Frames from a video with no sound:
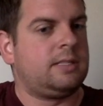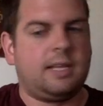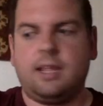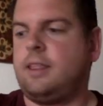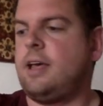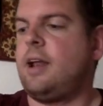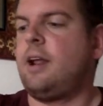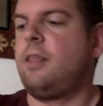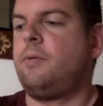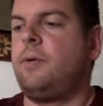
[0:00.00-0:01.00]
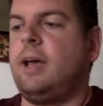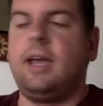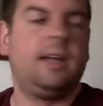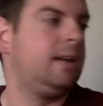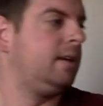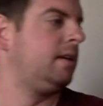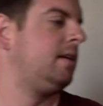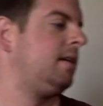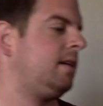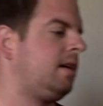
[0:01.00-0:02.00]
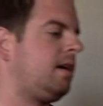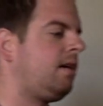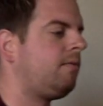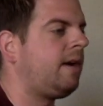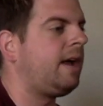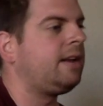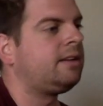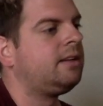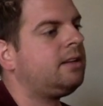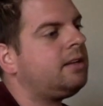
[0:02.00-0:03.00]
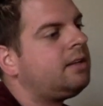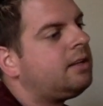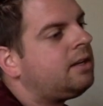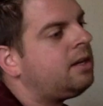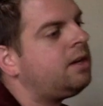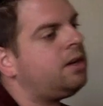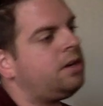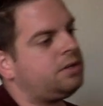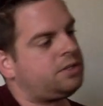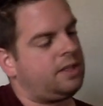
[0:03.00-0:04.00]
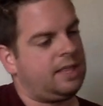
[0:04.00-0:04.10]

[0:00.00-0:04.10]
Get that out of the way. All right. So